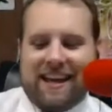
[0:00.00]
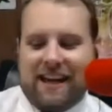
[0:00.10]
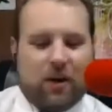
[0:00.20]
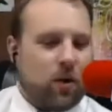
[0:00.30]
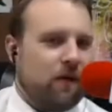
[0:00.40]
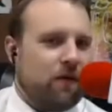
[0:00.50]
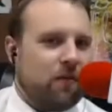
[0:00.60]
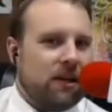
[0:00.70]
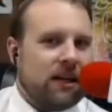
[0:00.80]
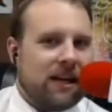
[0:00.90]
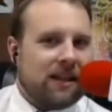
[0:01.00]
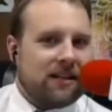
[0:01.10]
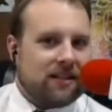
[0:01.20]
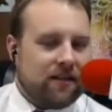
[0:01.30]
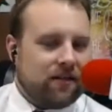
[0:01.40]
In order for me to get that
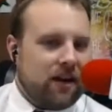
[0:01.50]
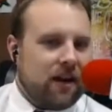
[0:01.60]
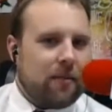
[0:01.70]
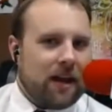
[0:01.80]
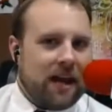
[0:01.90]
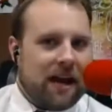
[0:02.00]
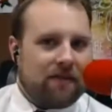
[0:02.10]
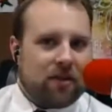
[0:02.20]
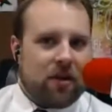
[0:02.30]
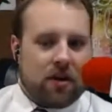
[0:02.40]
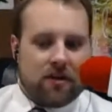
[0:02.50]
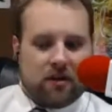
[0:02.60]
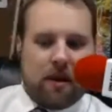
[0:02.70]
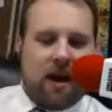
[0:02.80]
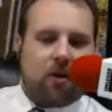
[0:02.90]
stuff done, I'm going to have to harness the
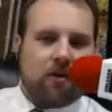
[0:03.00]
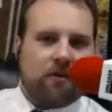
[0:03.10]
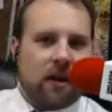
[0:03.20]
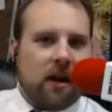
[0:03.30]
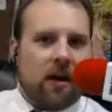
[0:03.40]
power of